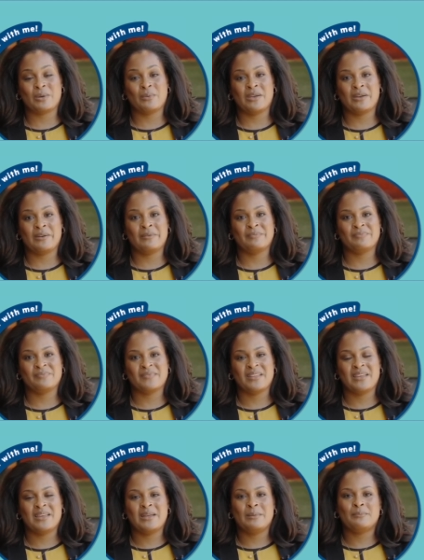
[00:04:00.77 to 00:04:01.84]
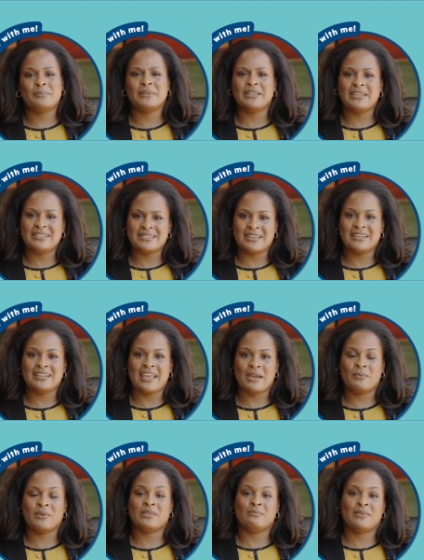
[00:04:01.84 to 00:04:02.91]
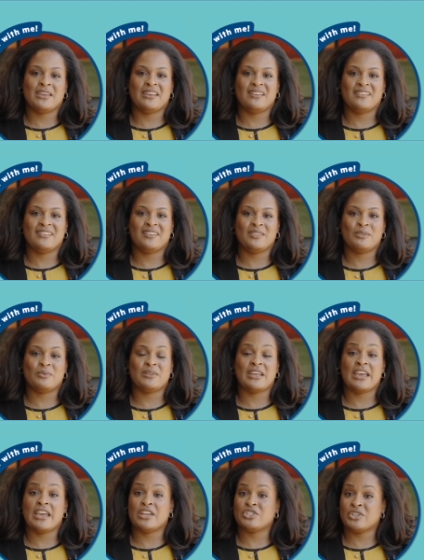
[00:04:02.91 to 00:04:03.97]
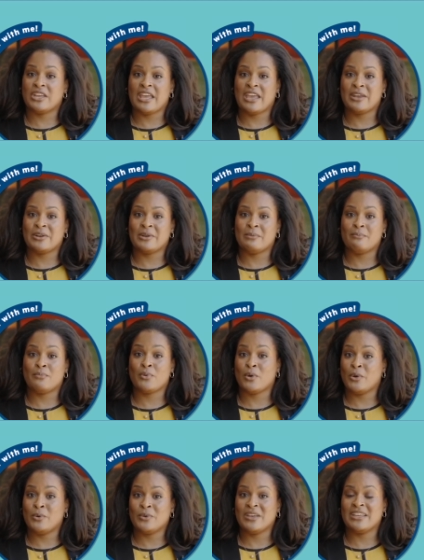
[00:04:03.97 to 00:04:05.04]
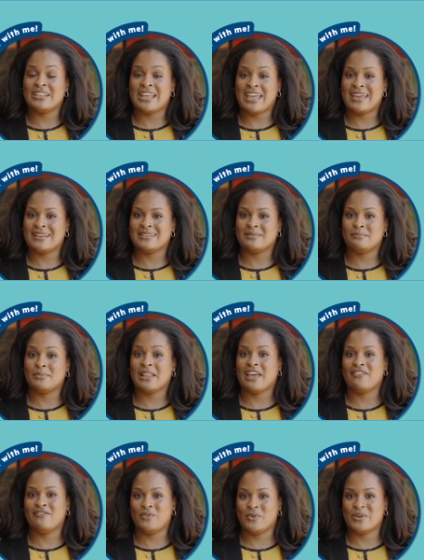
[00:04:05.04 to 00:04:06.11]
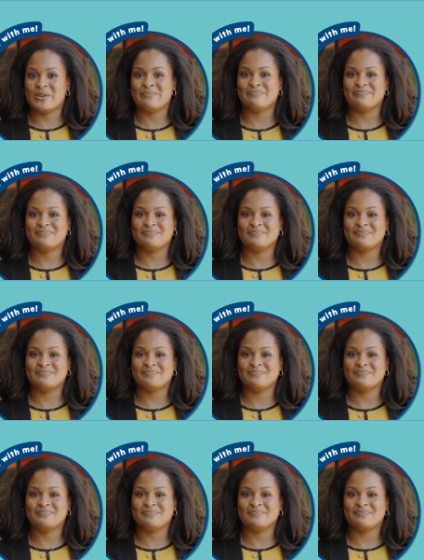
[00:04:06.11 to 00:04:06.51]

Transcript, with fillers: career, please connect with me through the Educator Pro Connect platform.